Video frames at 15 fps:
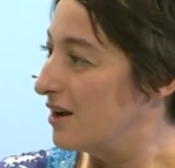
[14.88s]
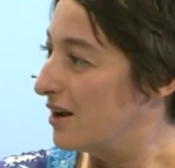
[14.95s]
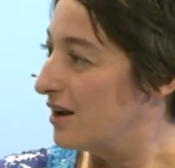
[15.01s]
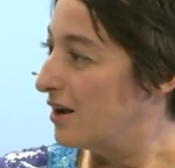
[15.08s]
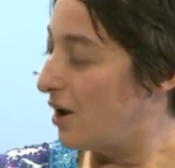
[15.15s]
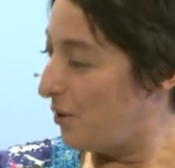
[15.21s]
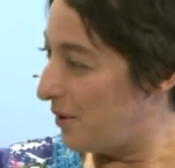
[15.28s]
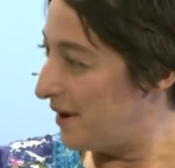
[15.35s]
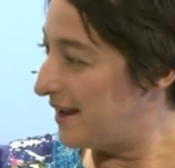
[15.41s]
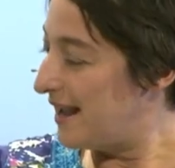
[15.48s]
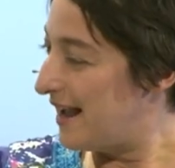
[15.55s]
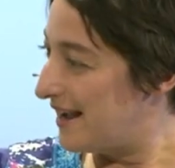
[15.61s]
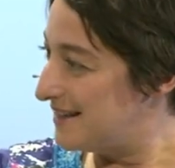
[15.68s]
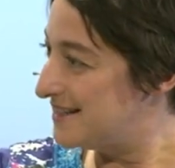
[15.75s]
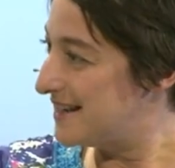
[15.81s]
going
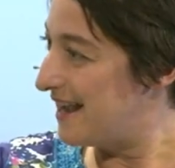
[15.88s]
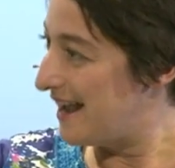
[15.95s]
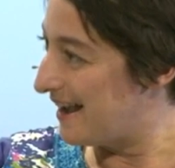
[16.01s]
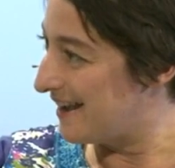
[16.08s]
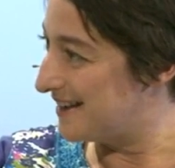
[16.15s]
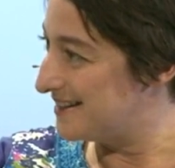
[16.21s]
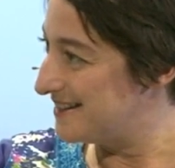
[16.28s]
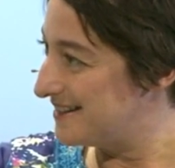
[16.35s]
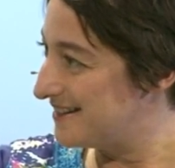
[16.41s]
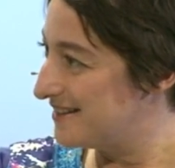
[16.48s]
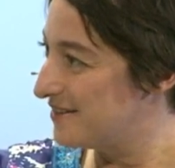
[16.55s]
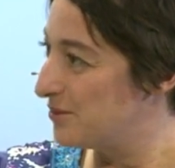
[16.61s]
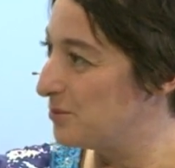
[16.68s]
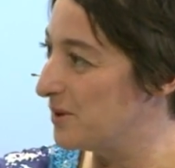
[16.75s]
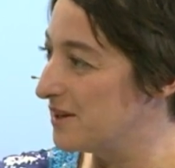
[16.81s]
head to head
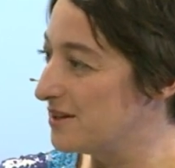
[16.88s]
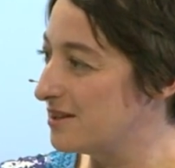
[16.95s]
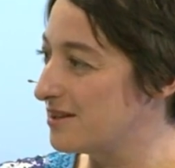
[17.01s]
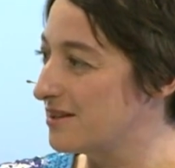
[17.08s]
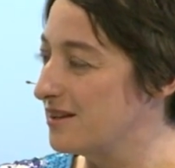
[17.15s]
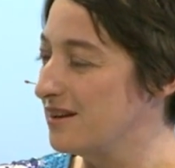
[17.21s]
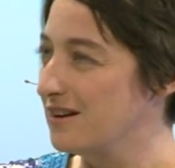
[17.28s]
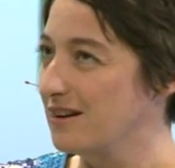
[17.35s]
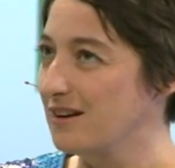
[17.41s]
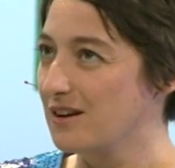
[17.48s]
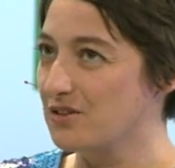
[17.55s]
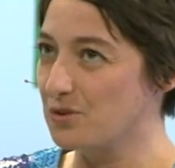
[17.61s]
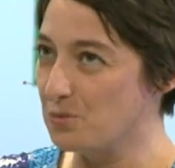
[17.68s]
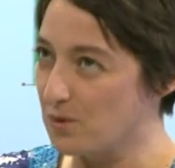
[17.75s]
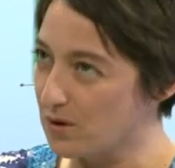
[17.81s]
with
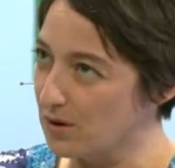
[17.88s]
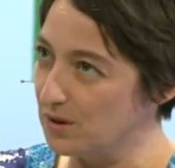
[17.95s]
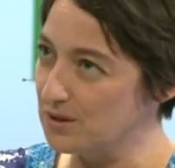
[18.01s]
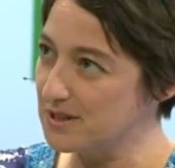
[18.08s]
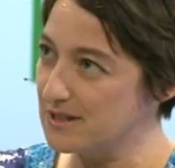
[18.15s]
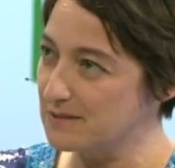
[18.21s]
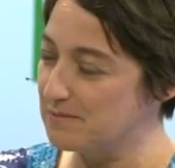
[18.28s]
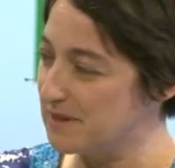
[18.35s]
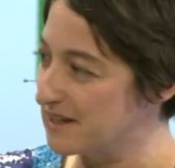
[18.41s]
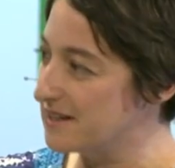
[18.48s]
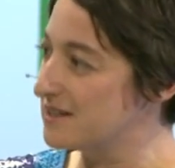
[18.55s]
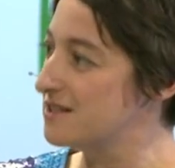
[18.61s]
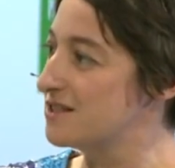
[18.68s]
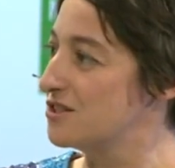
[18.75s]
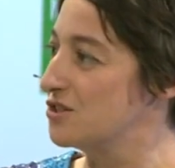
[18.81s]
the world's
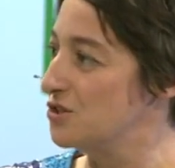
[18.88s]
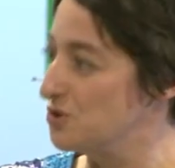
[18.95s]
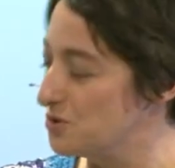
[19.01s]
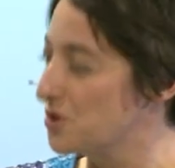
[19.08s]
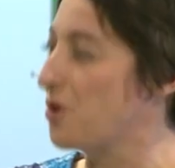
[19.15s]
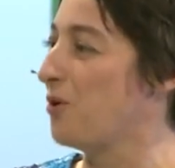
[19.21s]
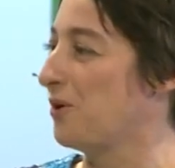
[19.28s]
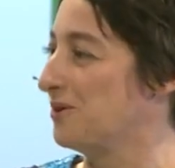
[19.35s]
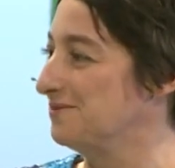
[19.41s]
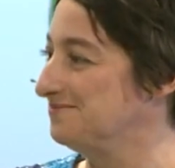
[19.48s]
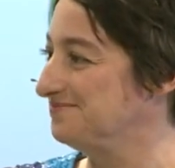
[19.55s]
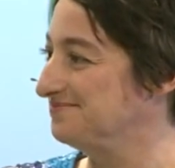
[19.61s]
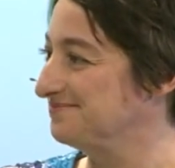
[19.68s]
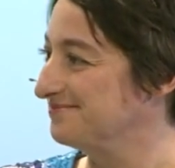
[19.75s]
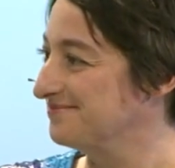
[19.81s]
biggest unicorn,
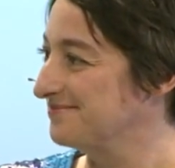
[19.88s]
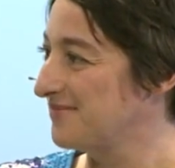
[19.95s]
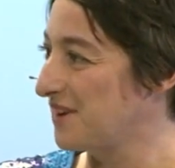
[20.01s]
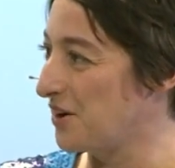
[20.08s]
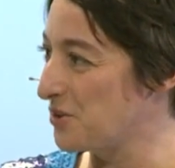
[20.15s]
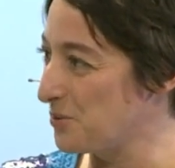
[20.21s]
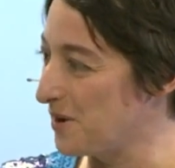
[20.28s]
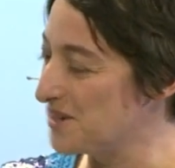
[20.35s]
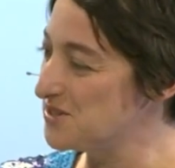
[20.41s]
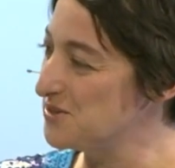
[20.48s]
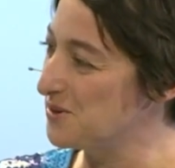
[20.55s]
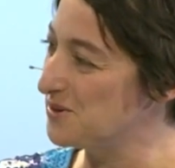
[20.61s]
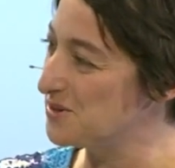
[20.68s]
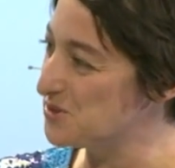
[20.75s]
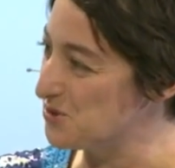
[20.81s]
otherwise
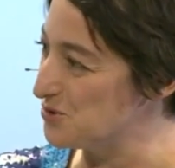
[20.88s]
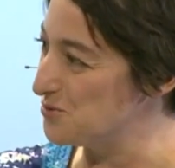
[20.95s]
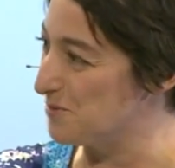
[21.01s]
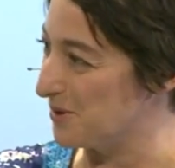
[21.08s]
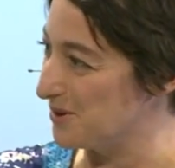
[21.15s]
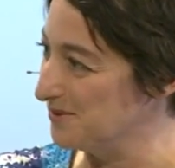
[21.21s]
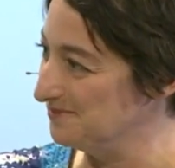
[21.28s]
known as Uber.